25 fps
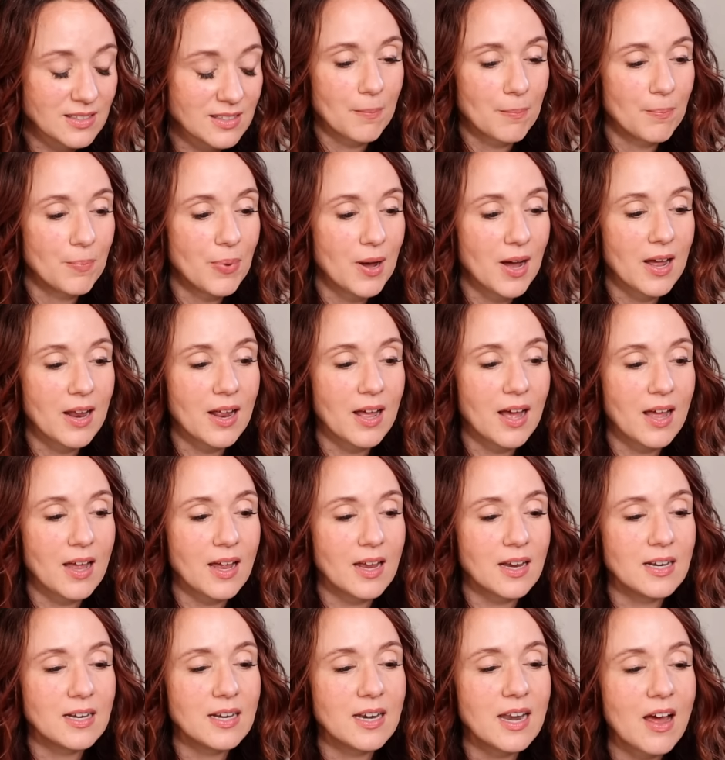But
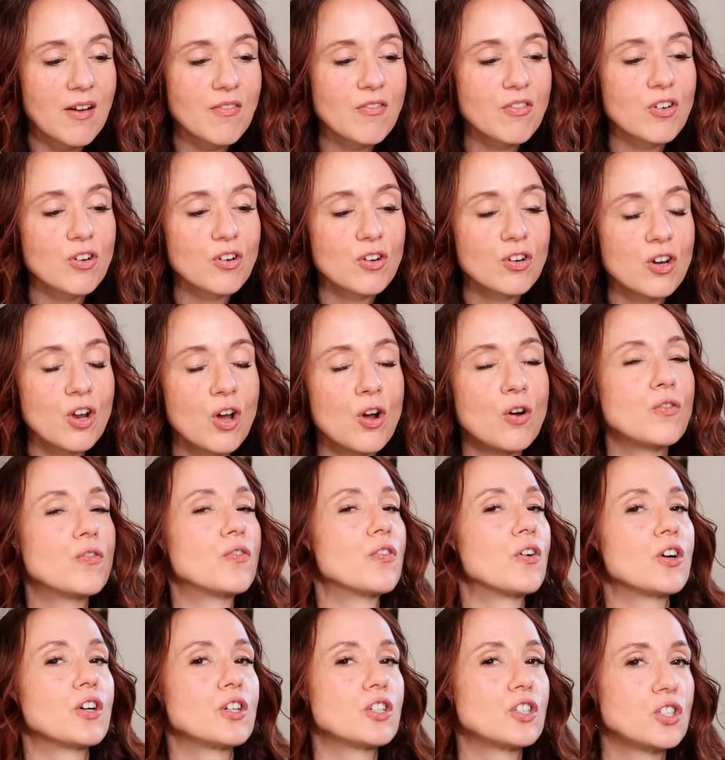I never know
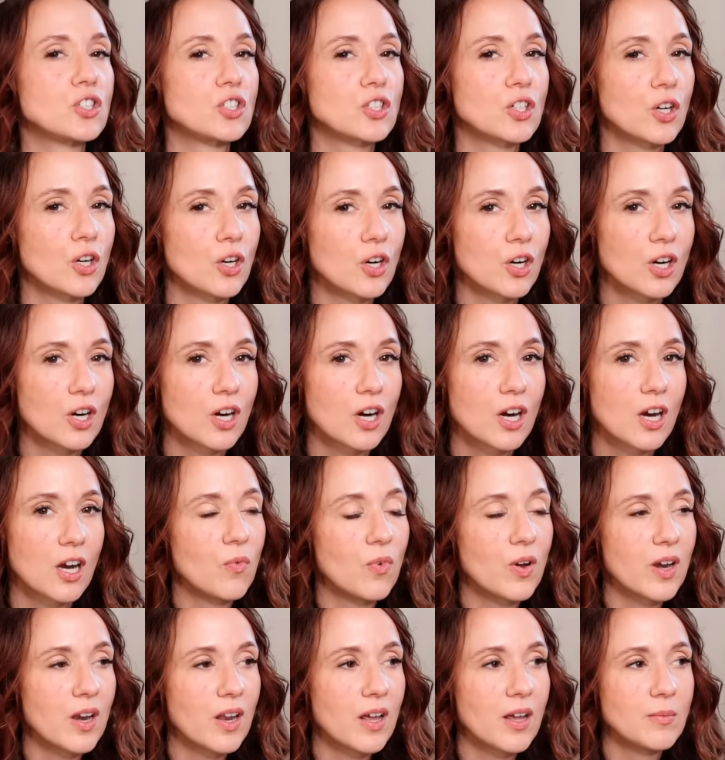for sure
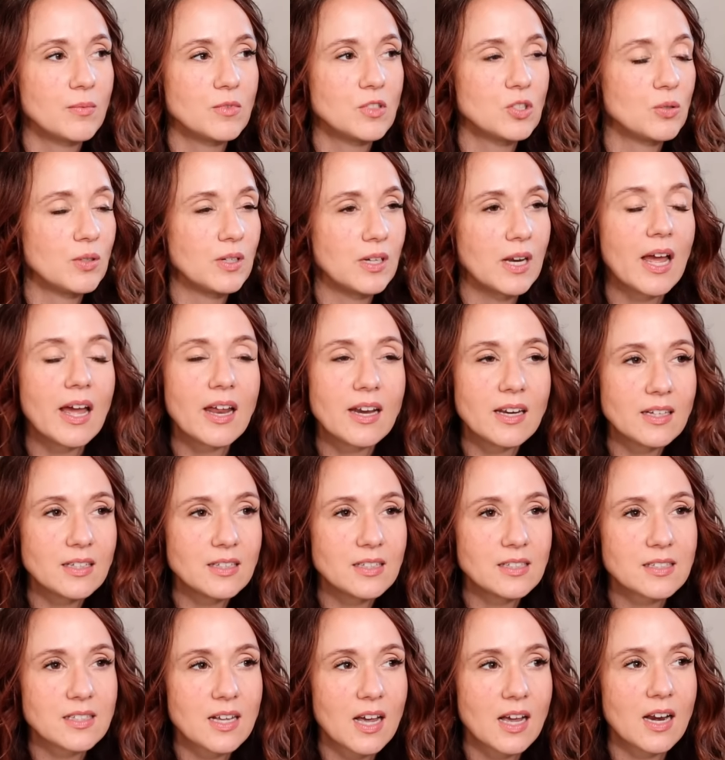when I'm doing any
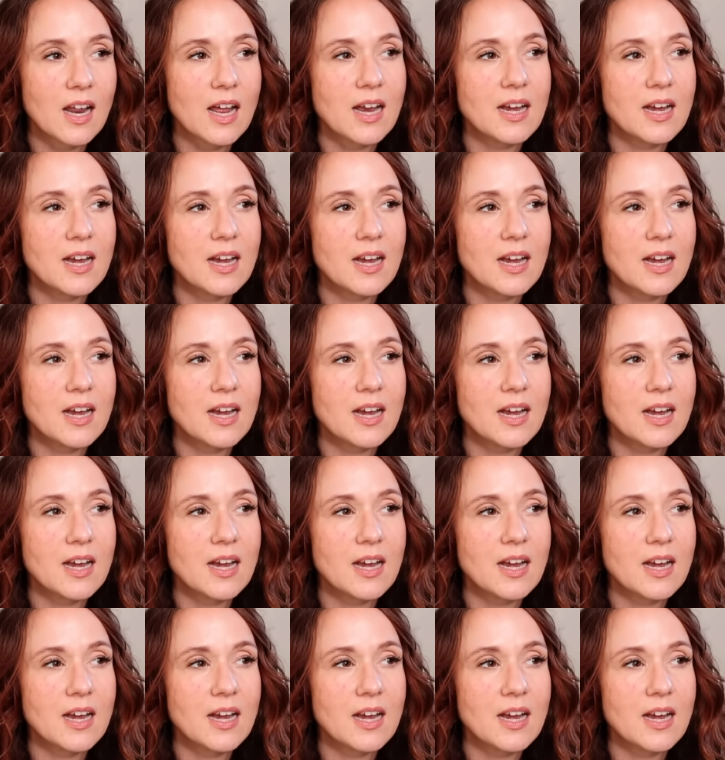design.